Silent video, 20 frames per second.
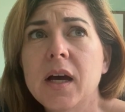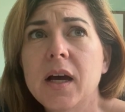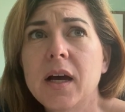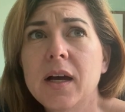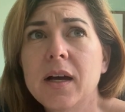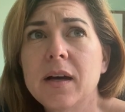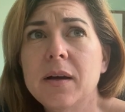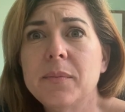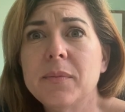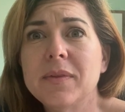
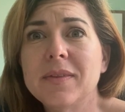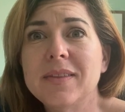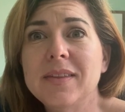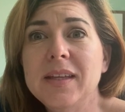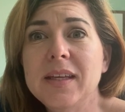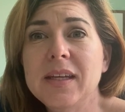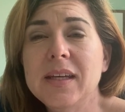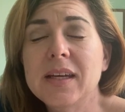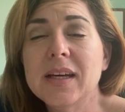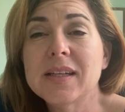Um,
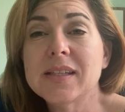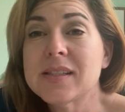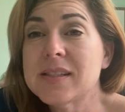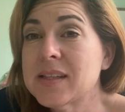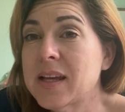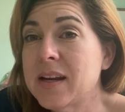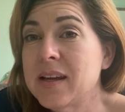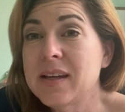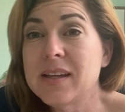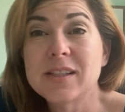the
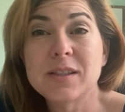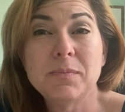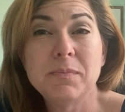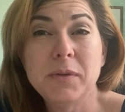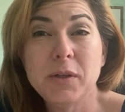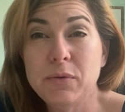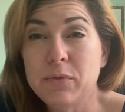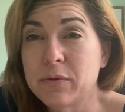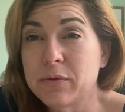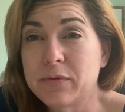aesthetic is
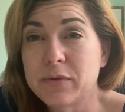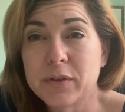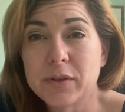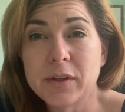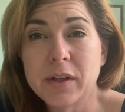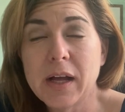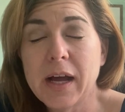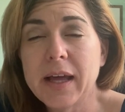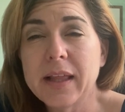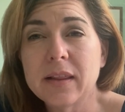
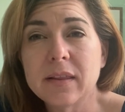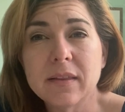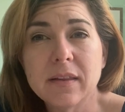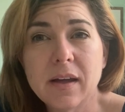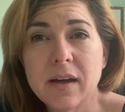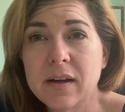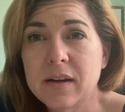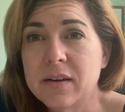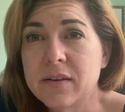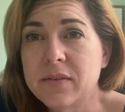beautiful. I
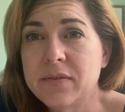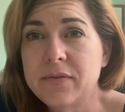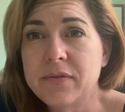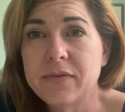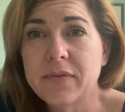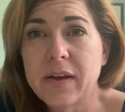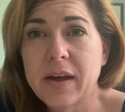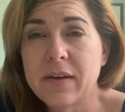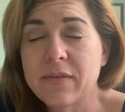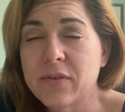love
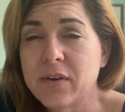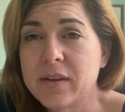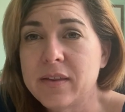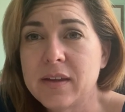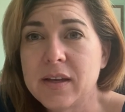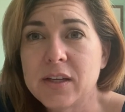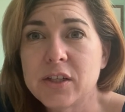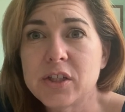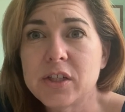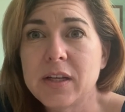
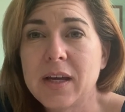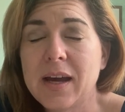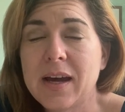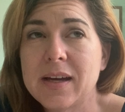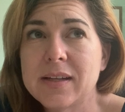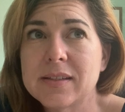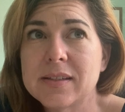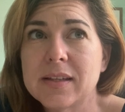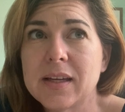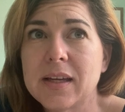everything. She
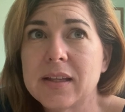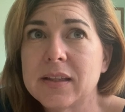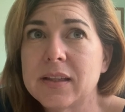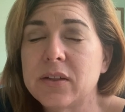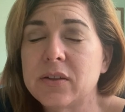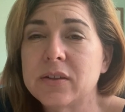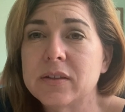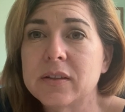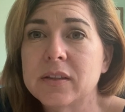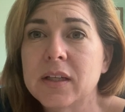has like
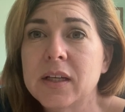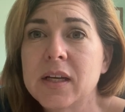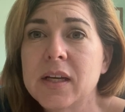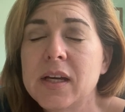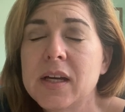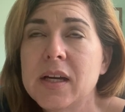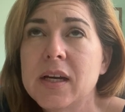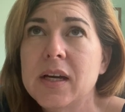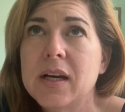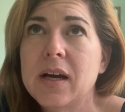little
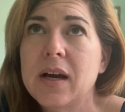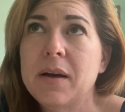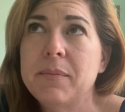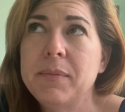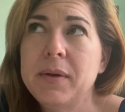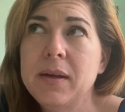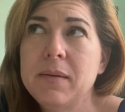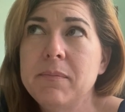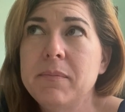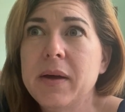
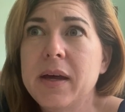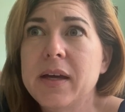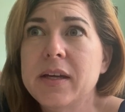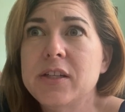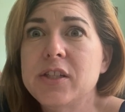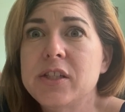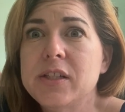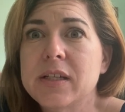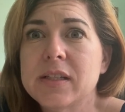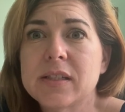um,
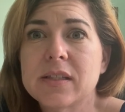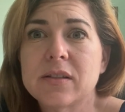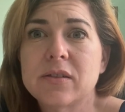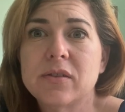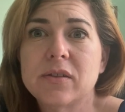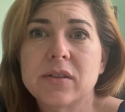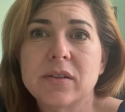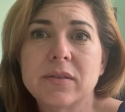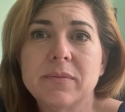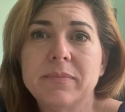embed. She has
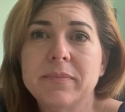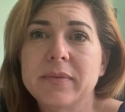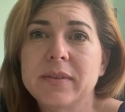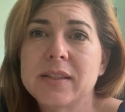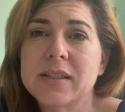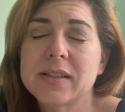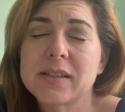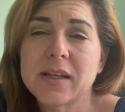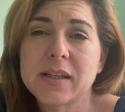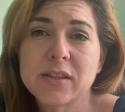little
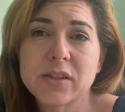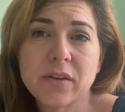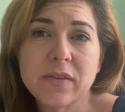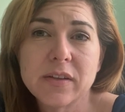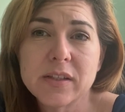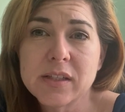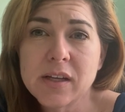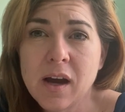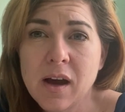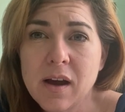designs on
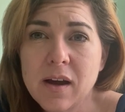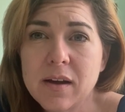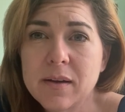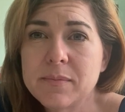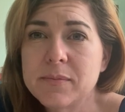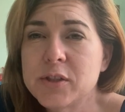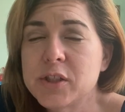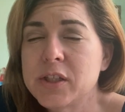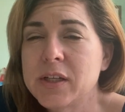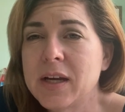the
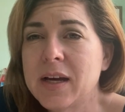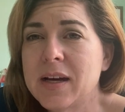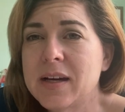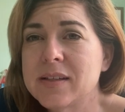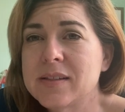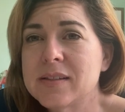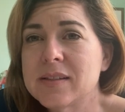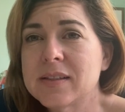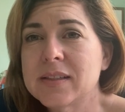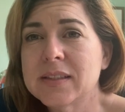top. She
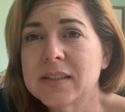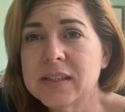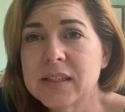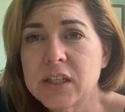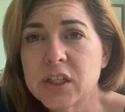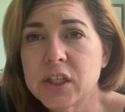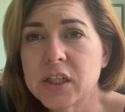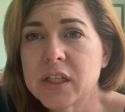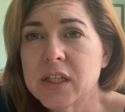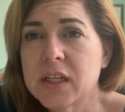has
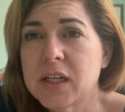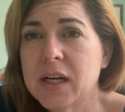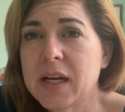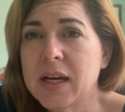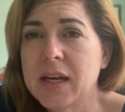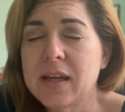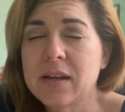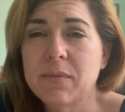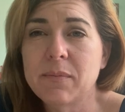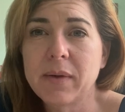
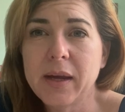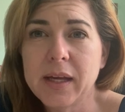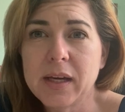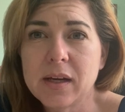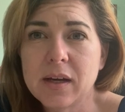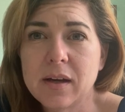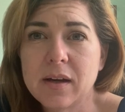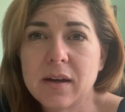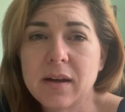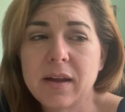glitter and
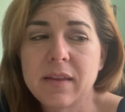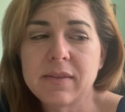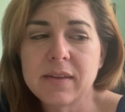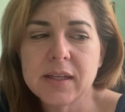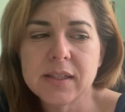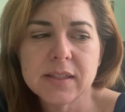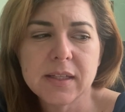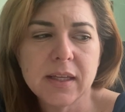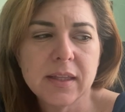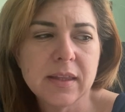mica and
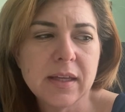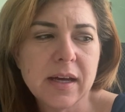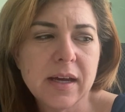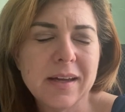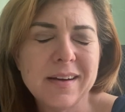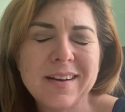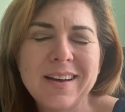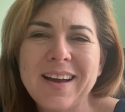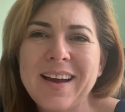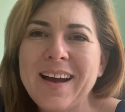things like
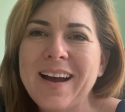that.